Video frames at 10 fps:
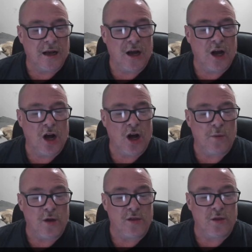I'm
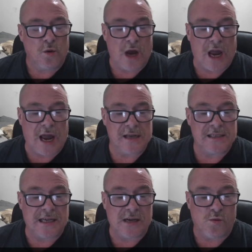on the
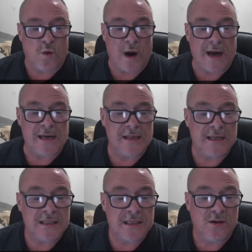housing waiting
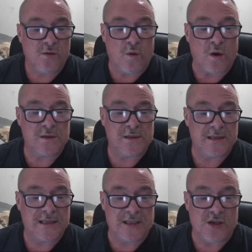list whilst
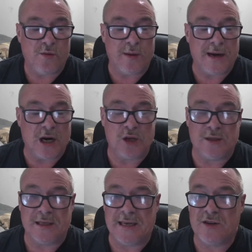still being owed the
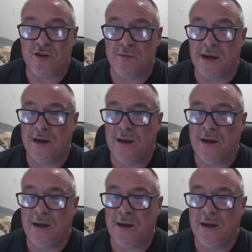detriment